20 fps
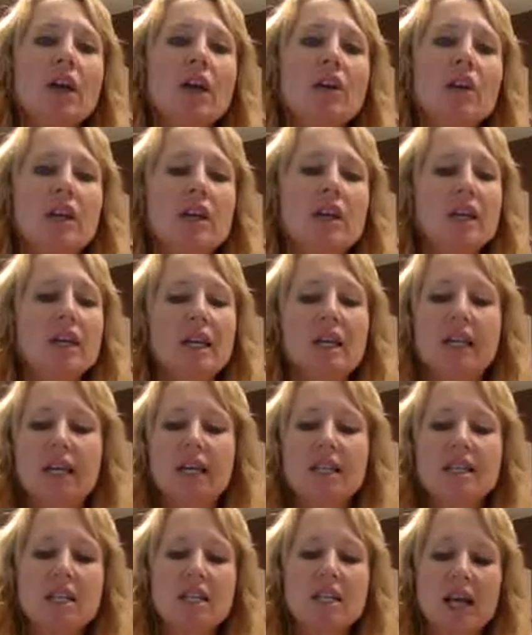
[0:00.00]
You're going to
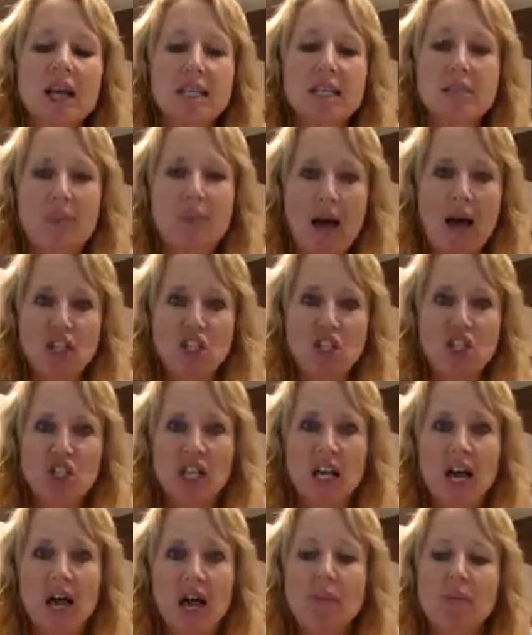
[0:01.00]
need a
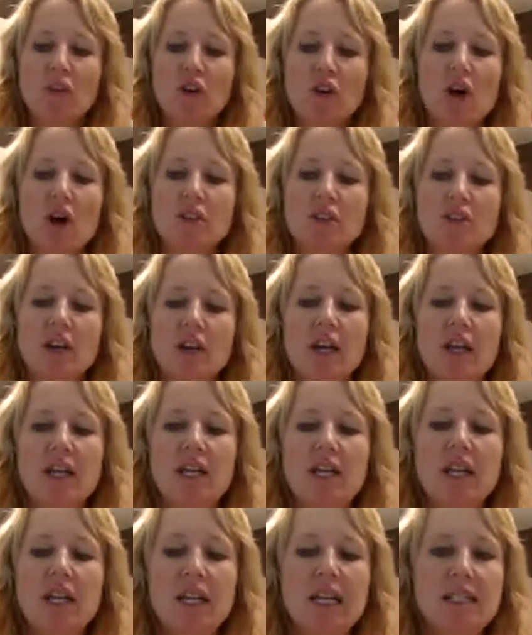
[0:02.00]
spatula. You're also going
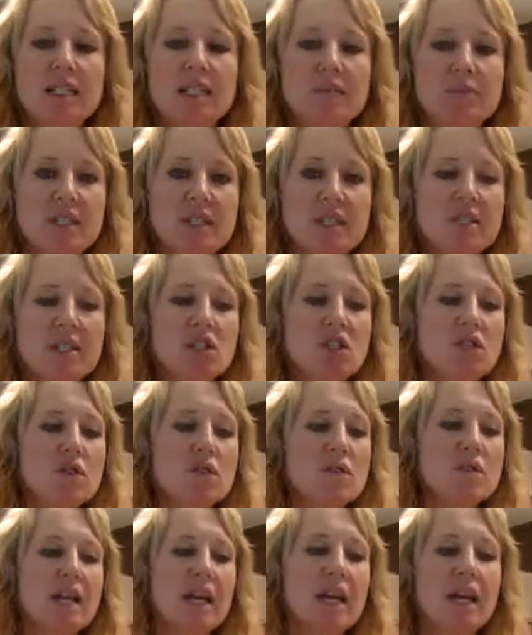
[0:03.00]
to need some
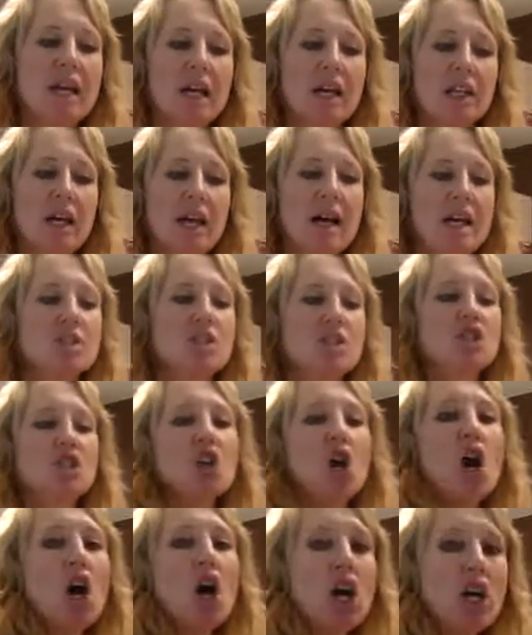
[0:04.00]
scissors, a glass
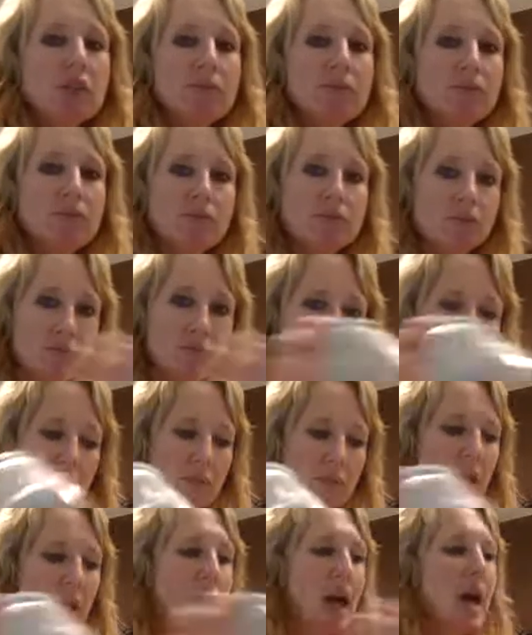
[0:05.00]
jar,
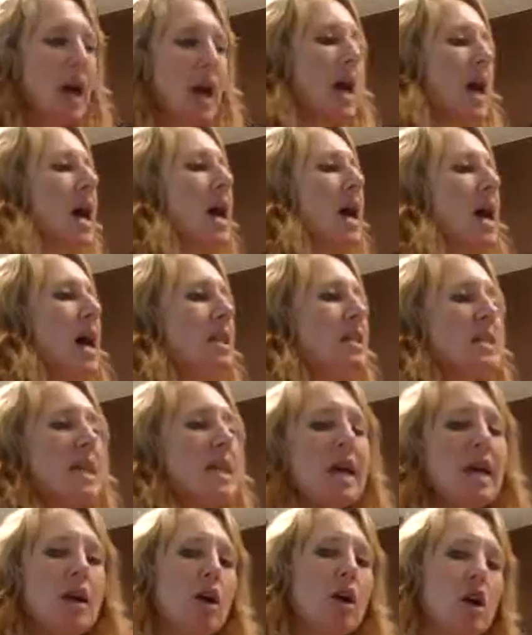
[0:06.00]
and
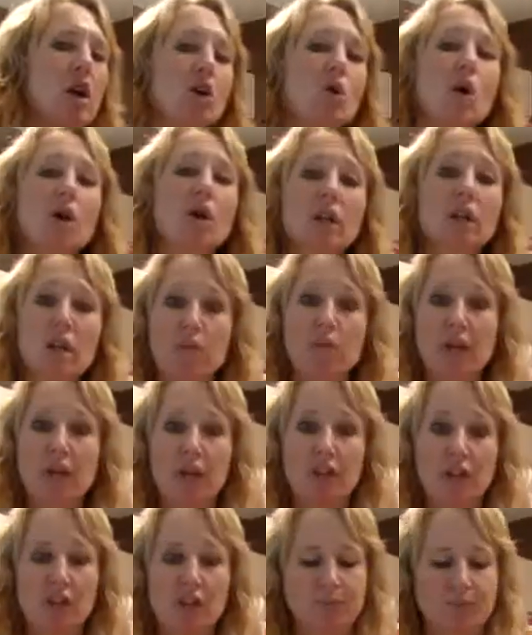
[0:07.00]
a good quality
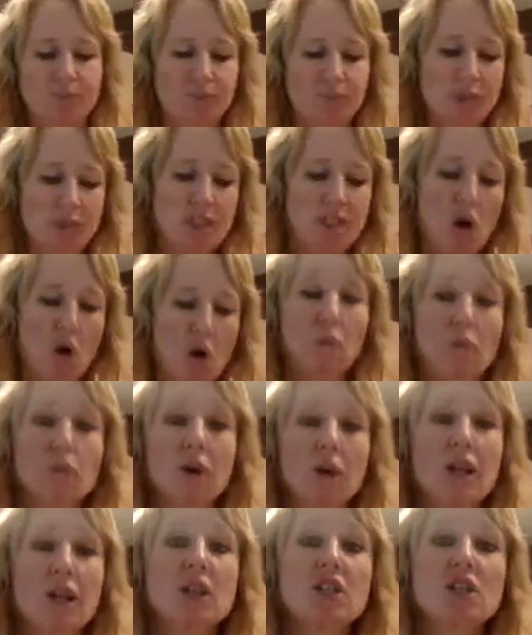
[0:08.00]
blender. So what
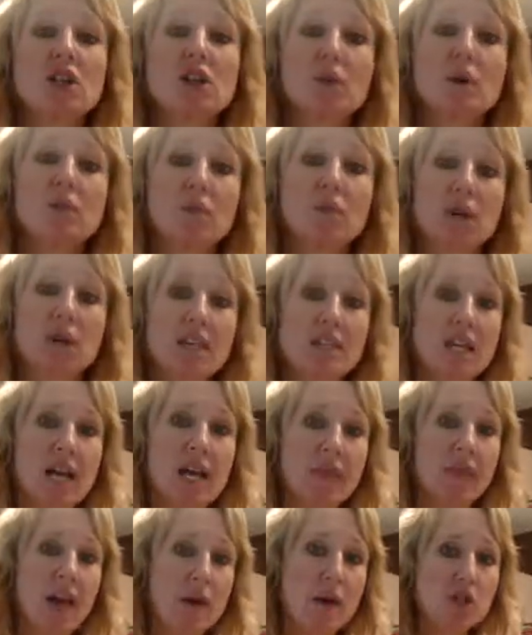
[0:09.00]
we're going to do is we're going to
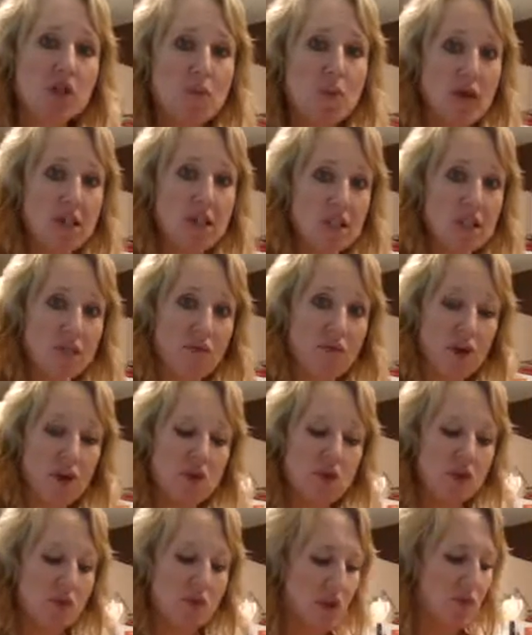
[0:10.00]
take the Irish moss out of the
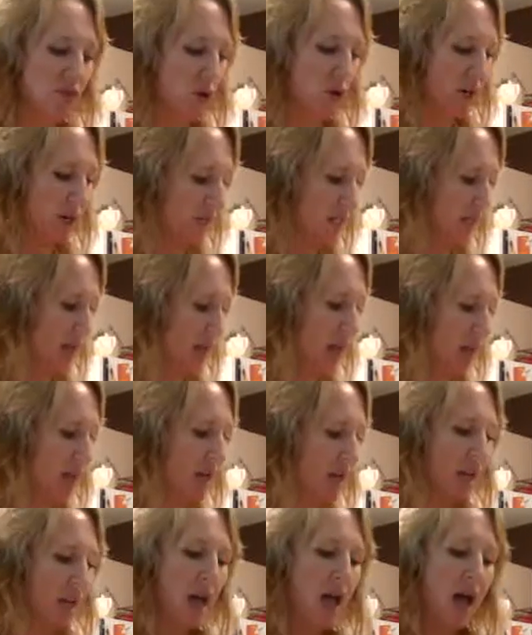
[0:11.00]
fridge, which I've already
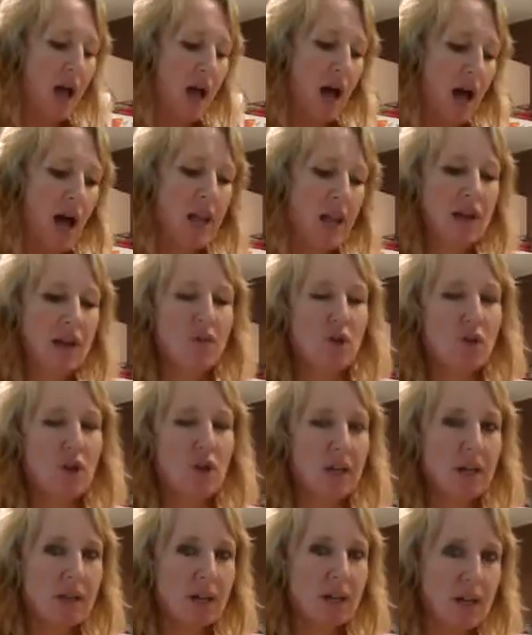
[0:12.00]
done, and I've
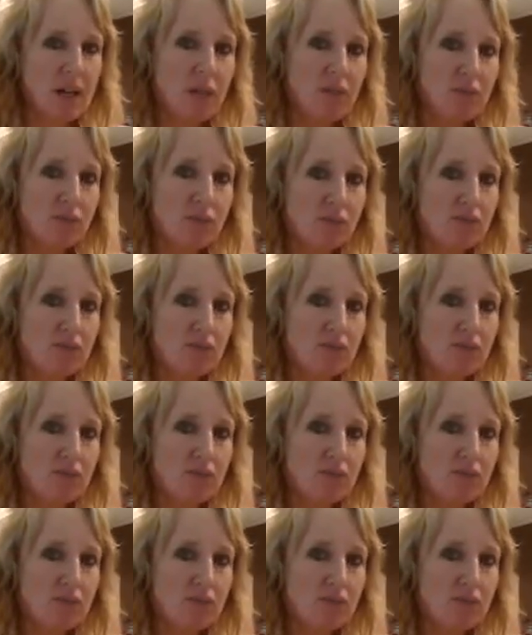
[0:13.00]
already kind of